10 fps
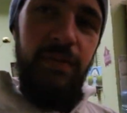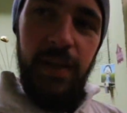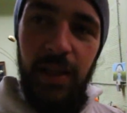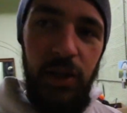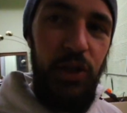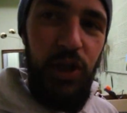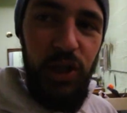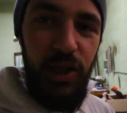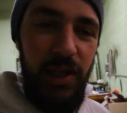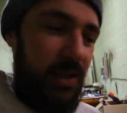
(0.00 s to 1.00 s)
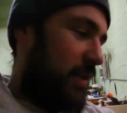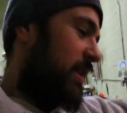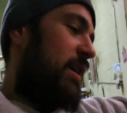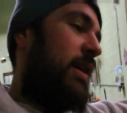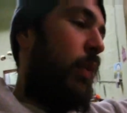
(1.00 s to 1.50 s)
feeling good
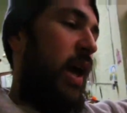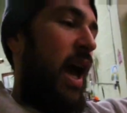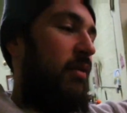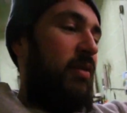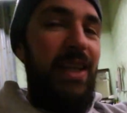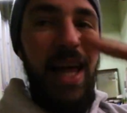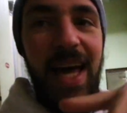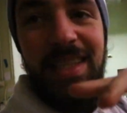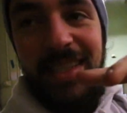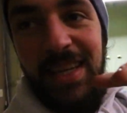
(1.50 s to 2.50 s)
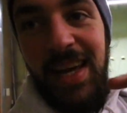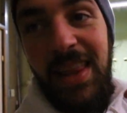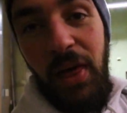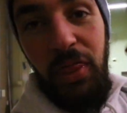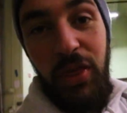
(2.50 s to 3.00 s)
and we have less
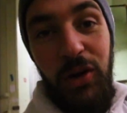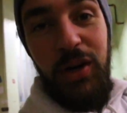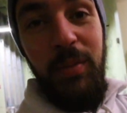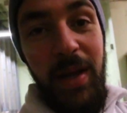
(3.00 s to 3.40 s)
than 30